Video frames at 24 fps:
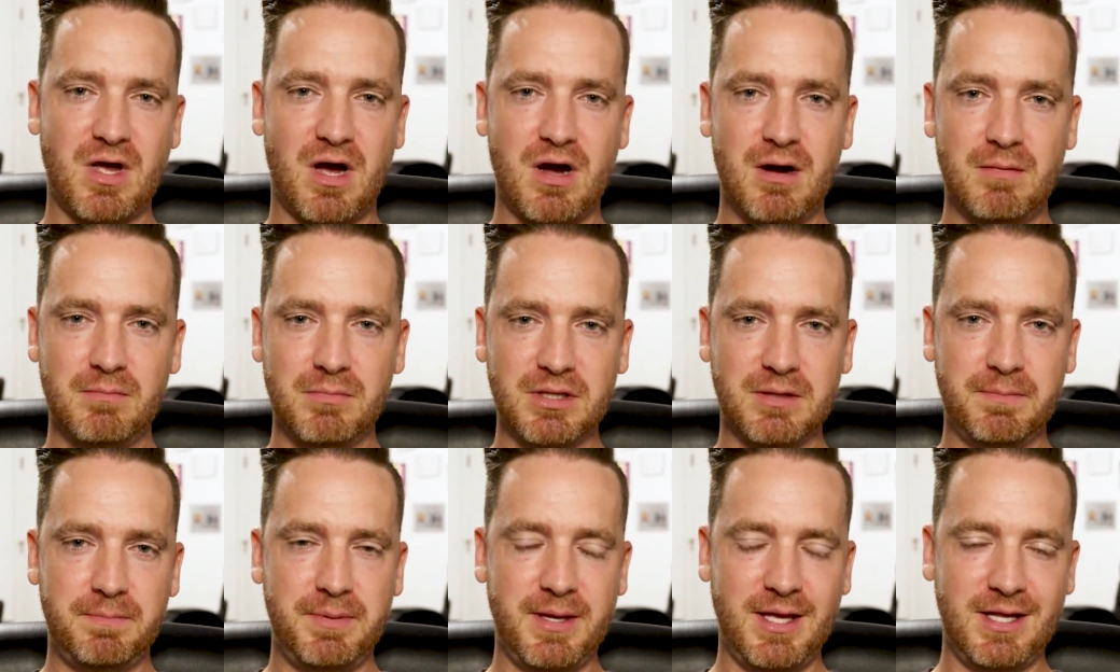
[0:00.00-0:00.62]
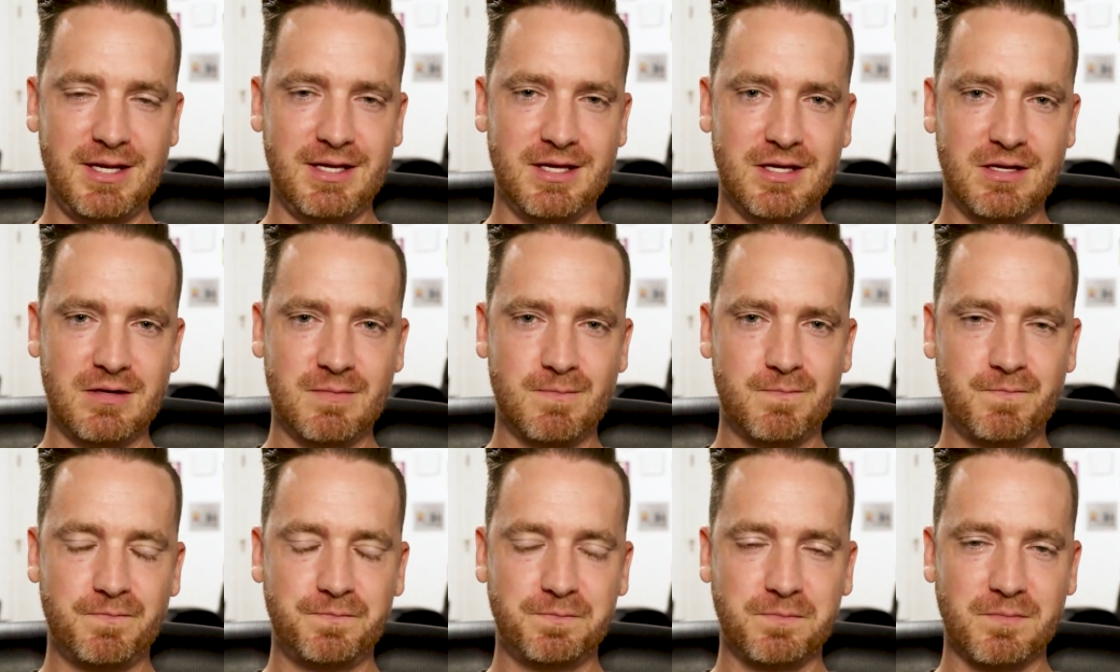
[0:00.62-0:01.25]
humble
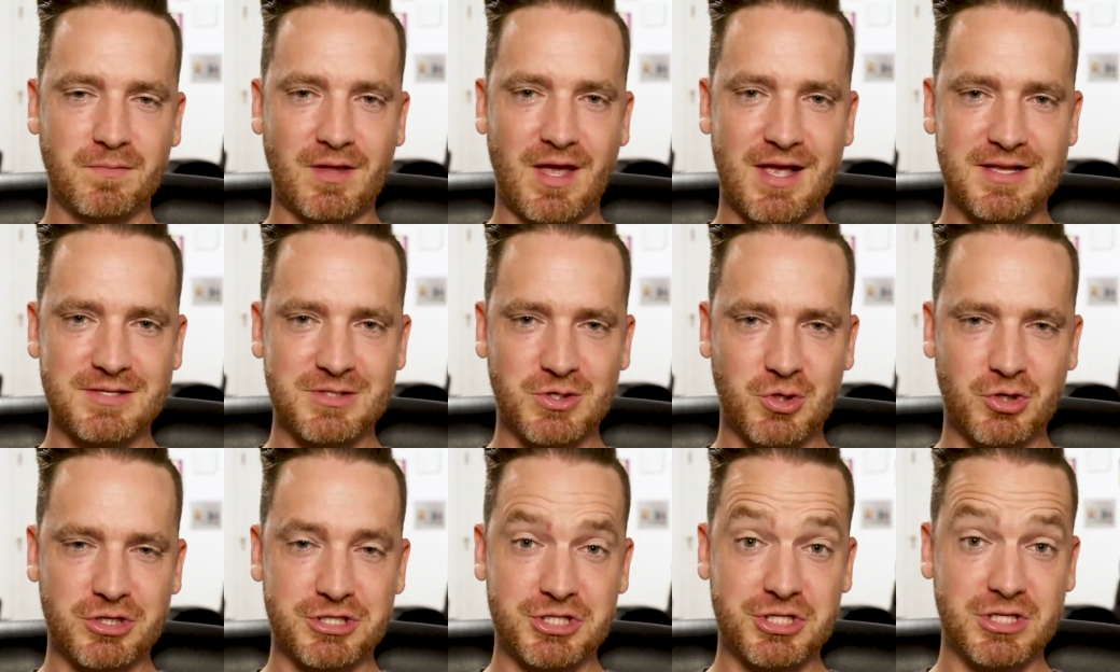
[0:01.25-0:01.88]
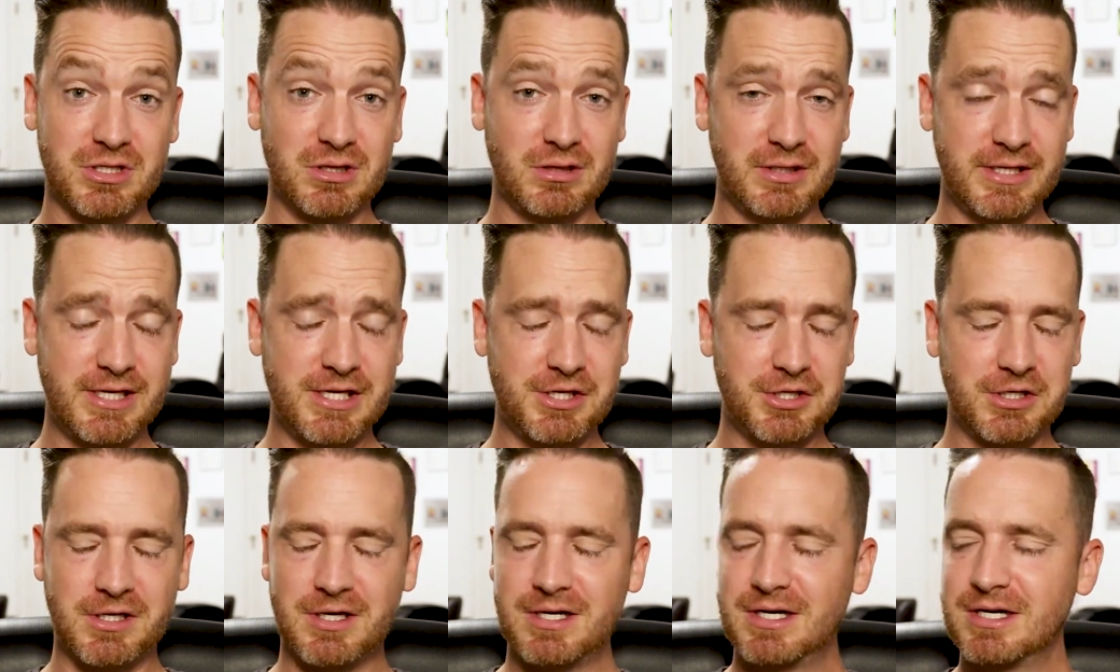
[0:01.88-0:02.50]
opinion as a Christian
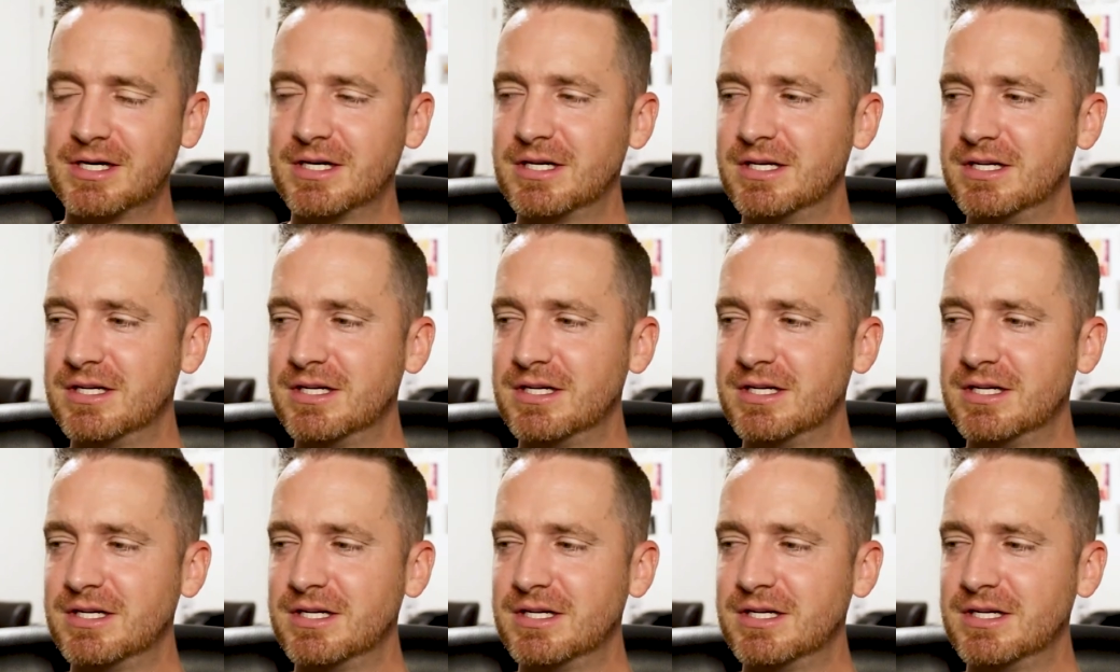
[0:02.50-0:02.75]
leader